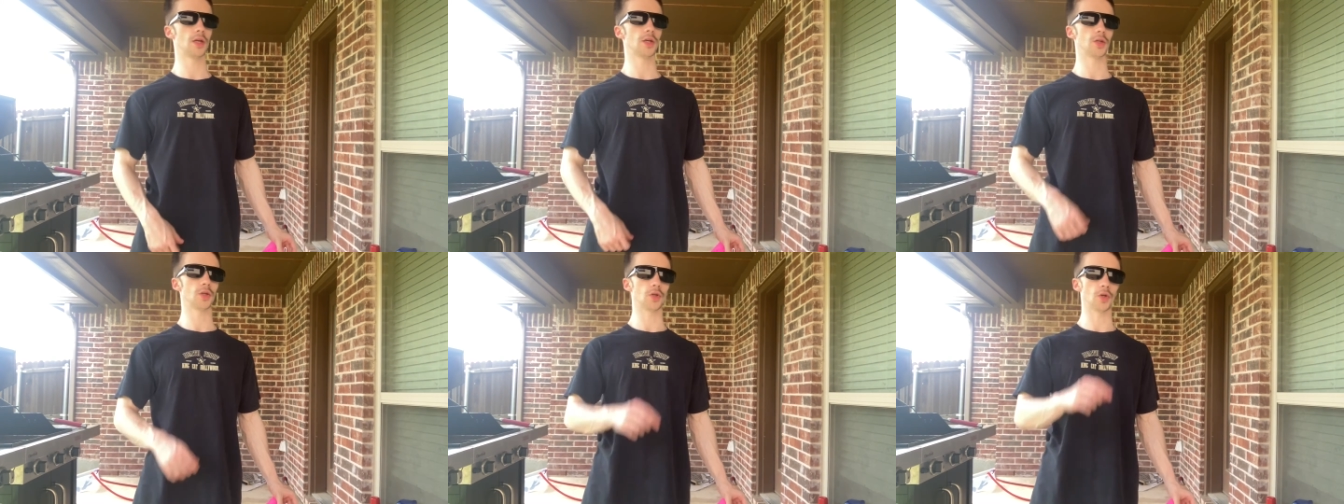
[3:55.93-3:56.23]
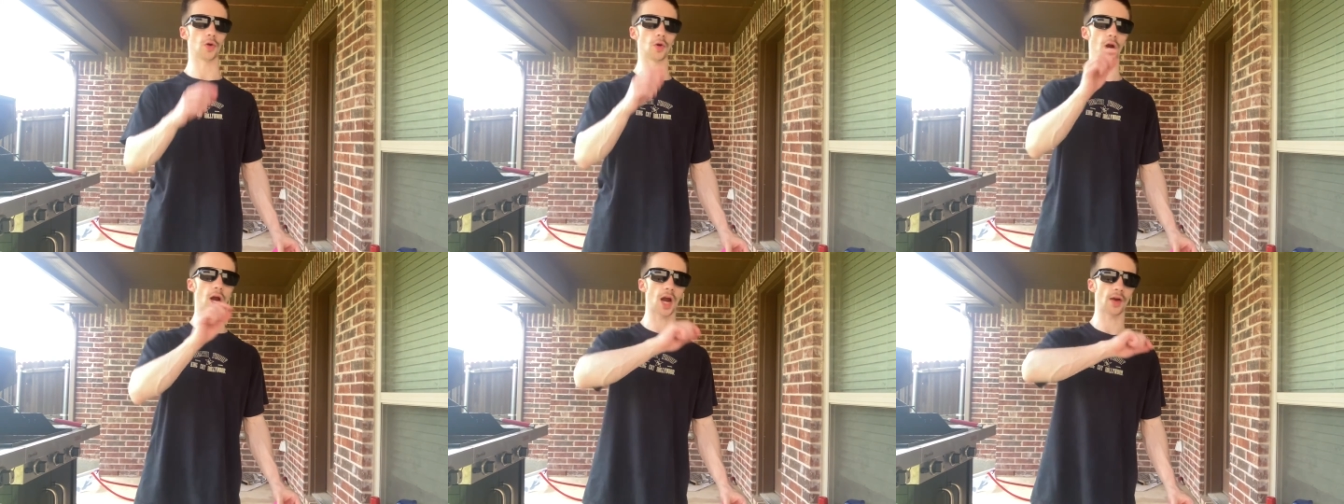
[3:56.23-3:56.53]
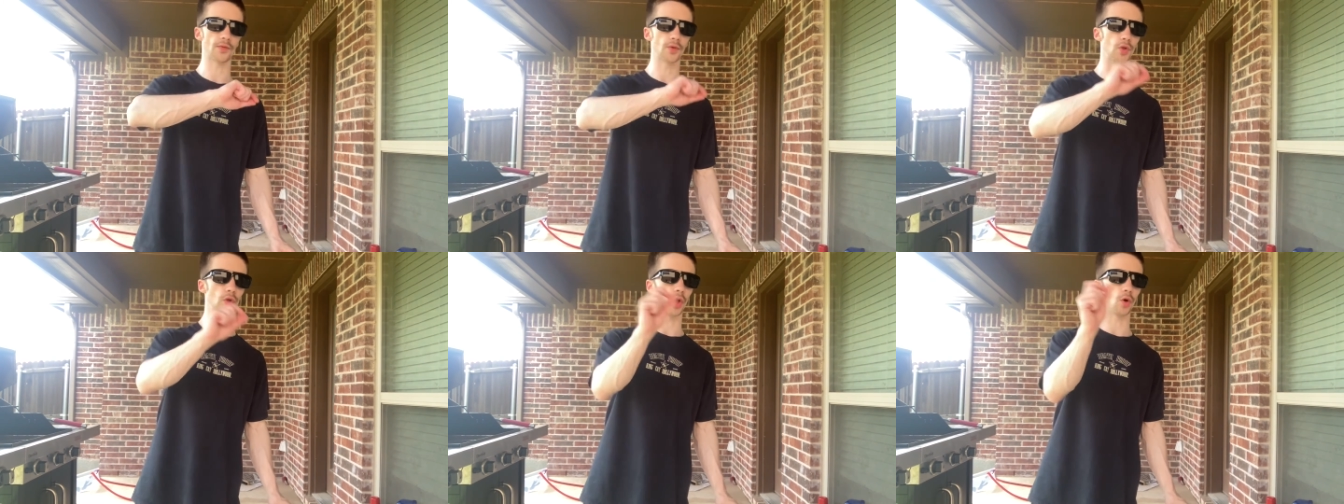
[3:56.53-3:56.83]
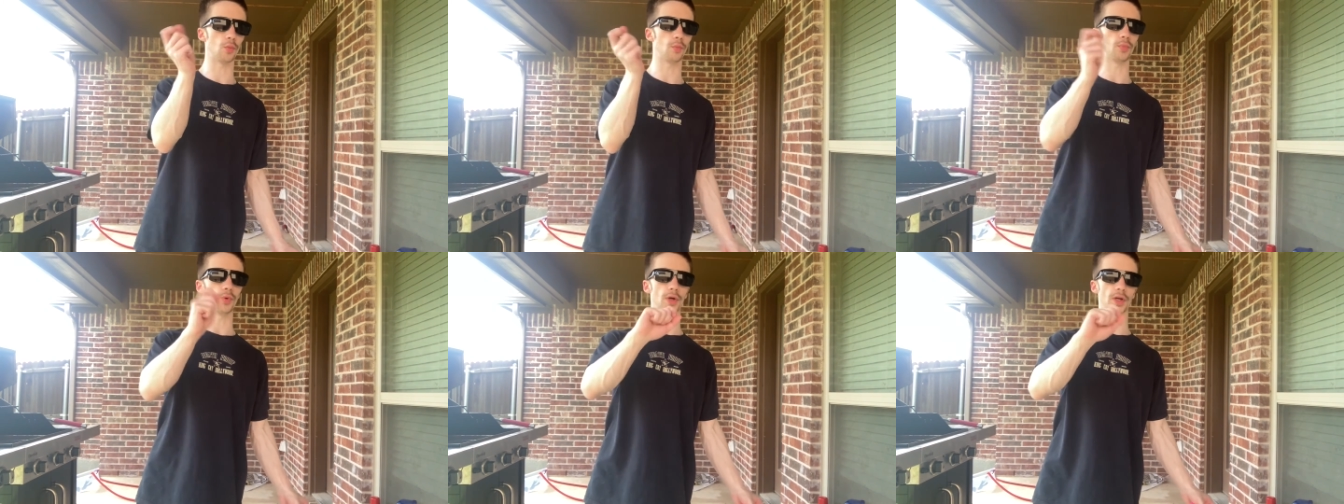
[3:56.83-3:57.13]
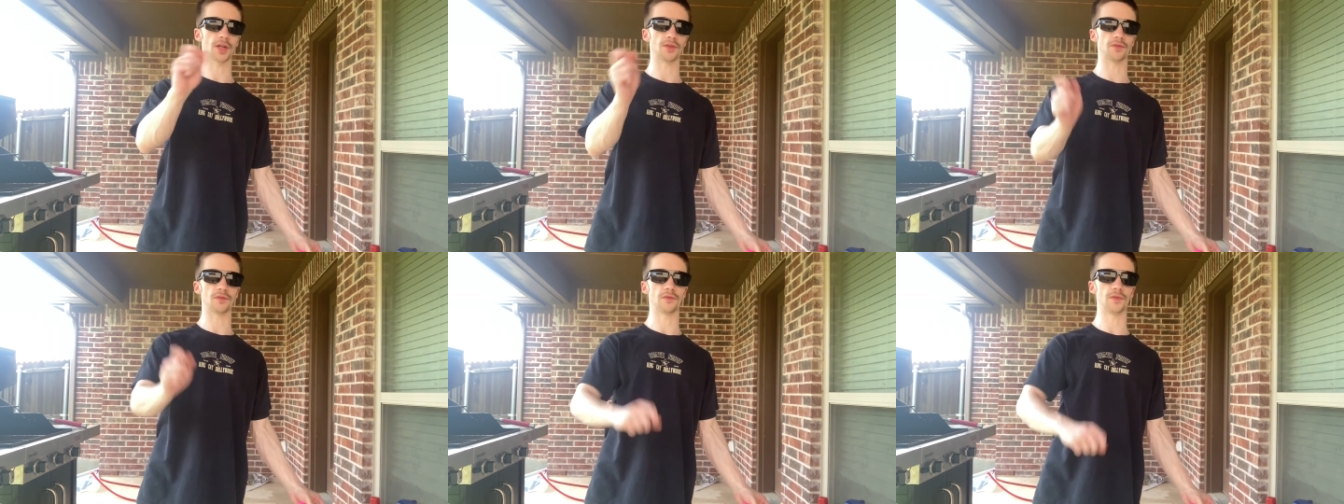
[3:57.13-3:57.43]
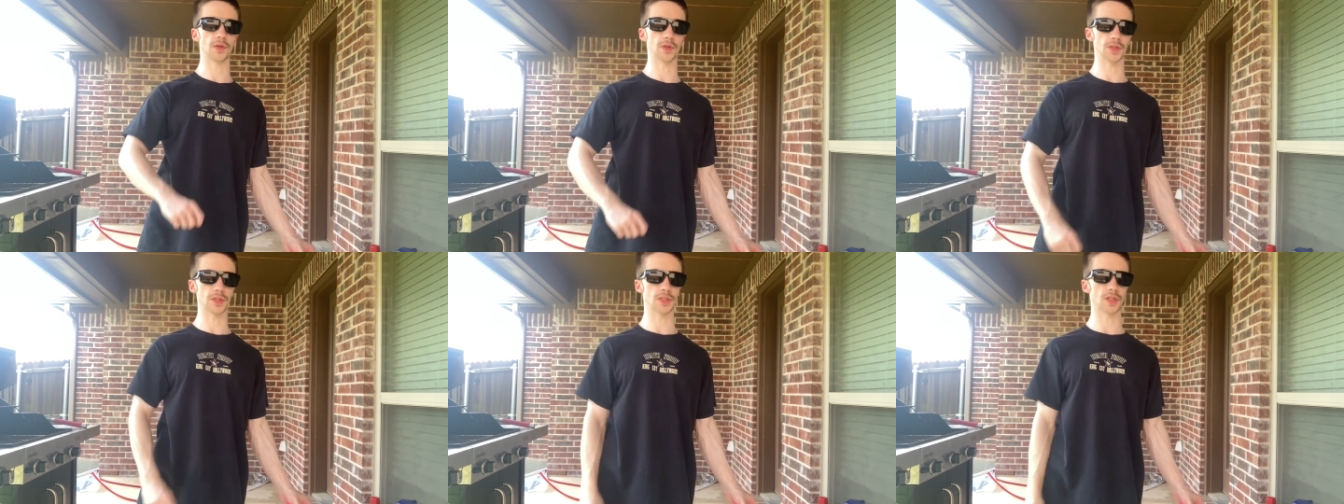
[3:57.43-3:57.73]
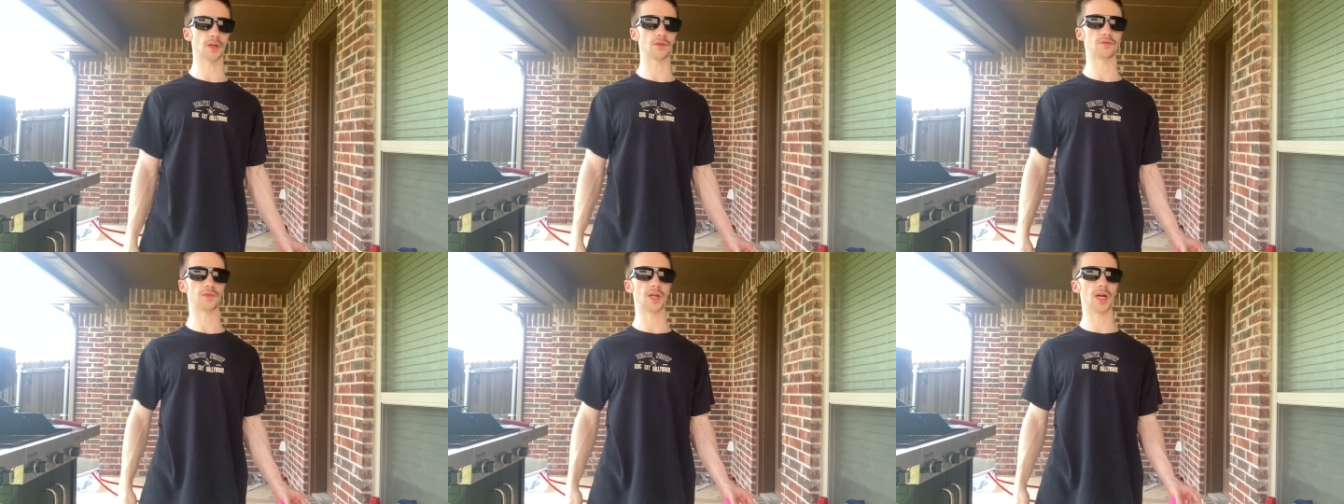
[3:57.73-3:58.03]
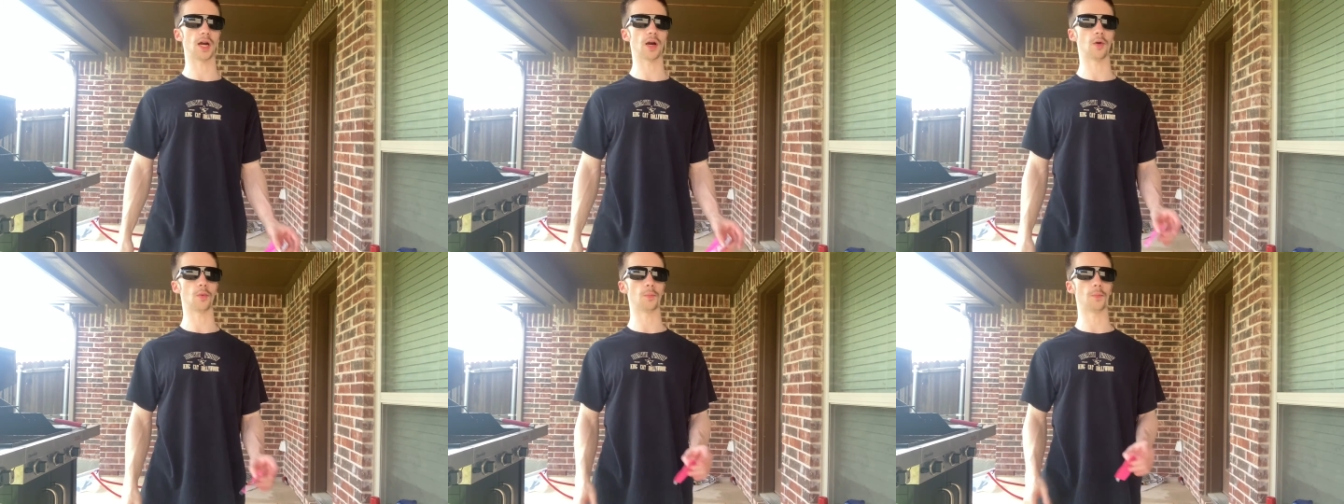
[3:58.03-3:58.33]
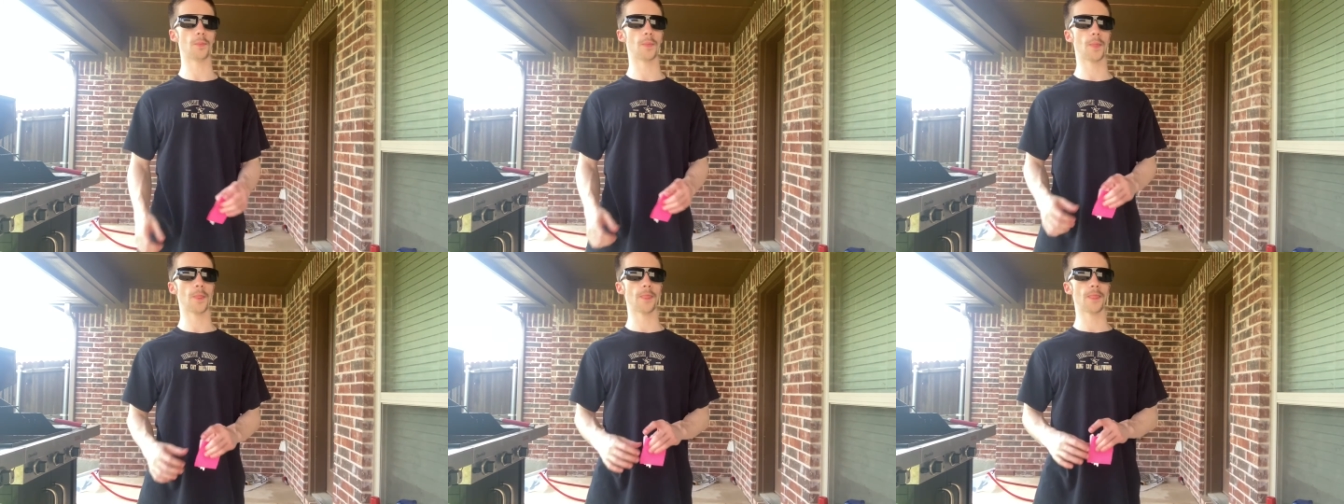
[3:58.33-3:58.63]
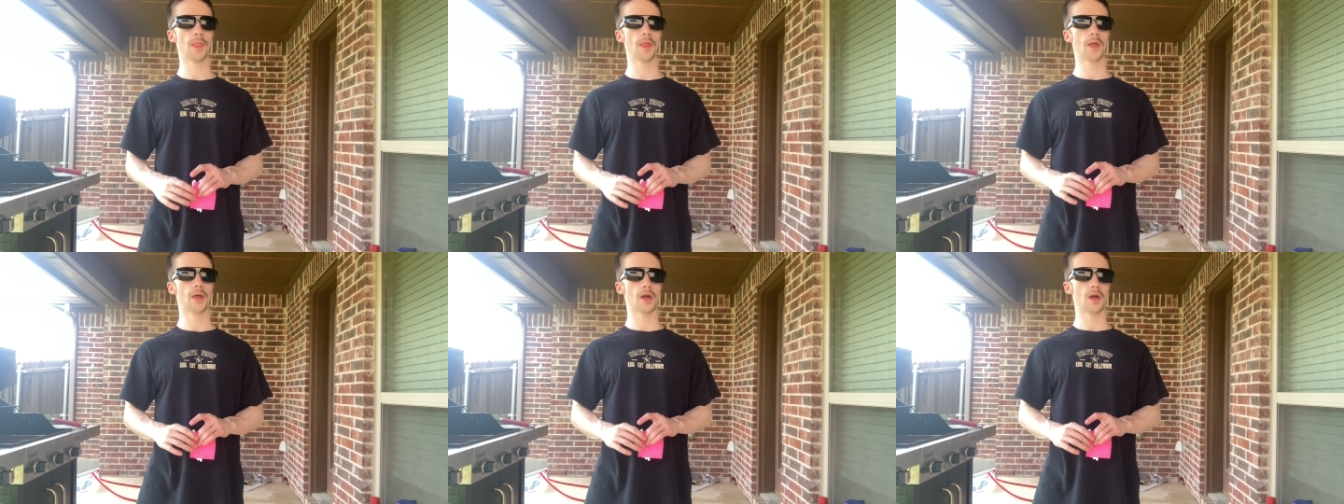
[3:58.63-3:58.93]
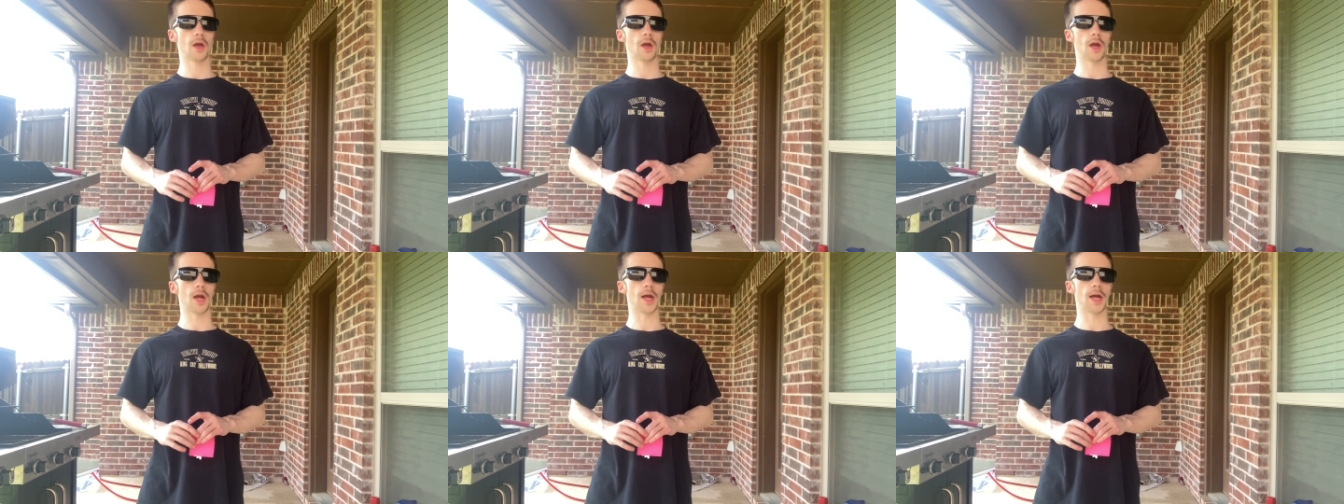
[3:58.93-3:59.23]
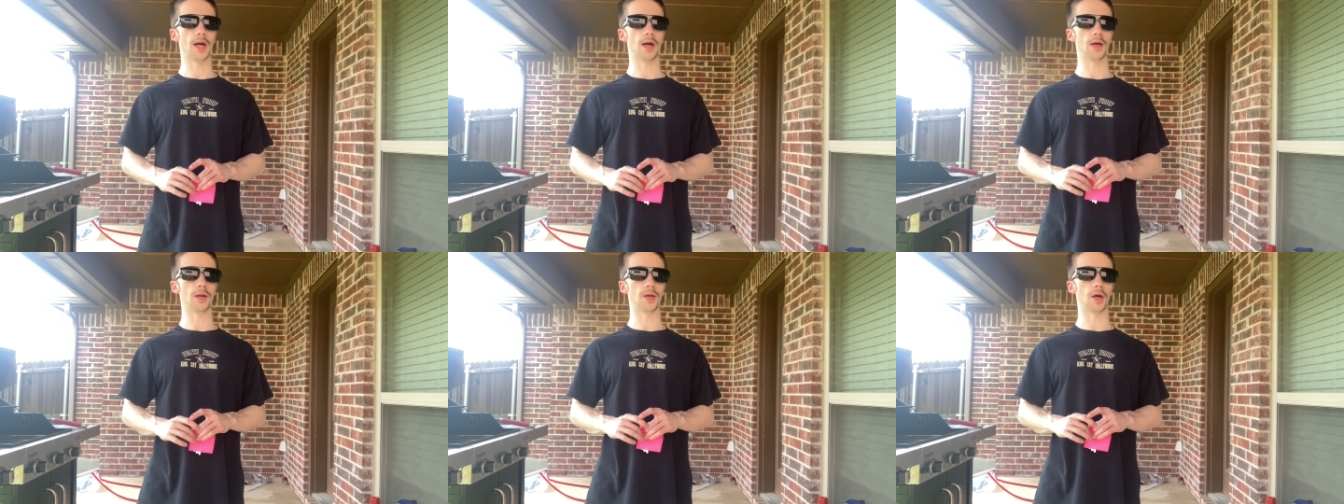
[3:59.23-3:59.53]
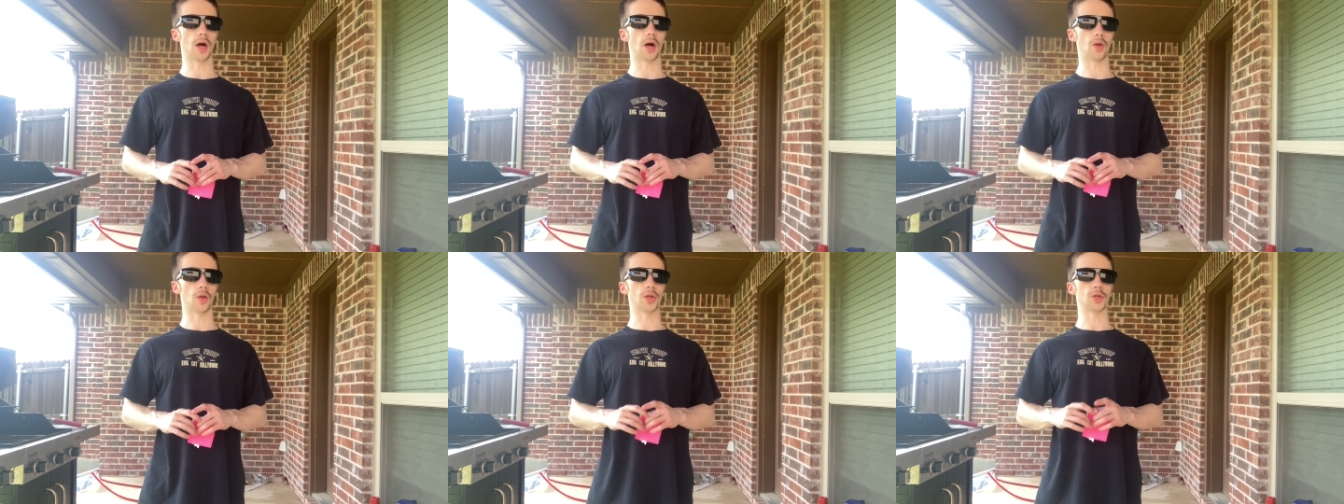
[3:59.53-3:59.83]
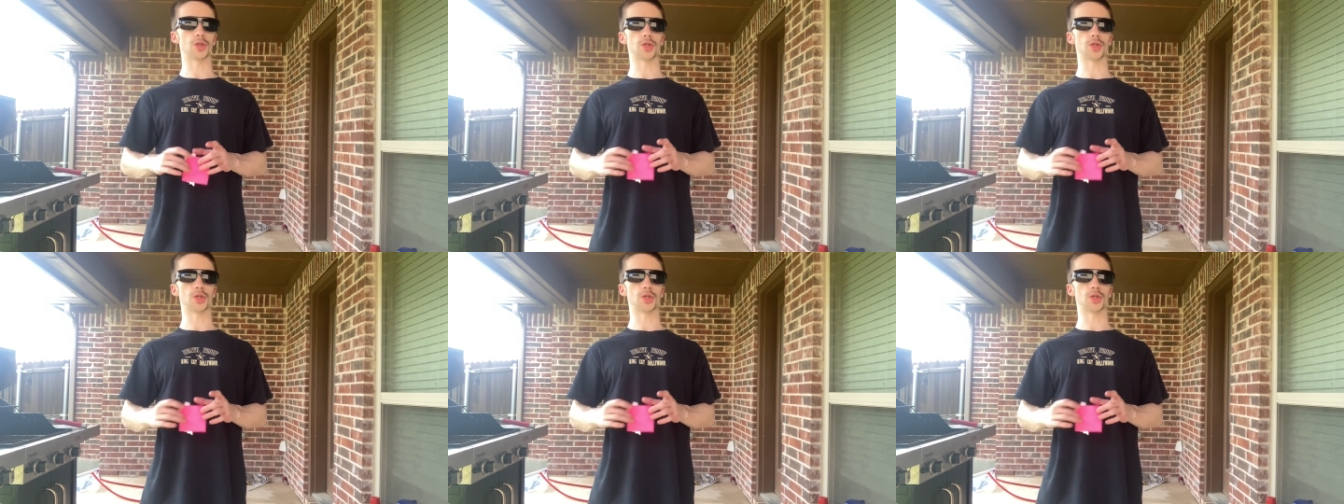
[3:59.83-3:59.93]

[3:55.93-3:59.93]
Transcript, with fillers: You know, have a notebook and fill stuff down. And I'll let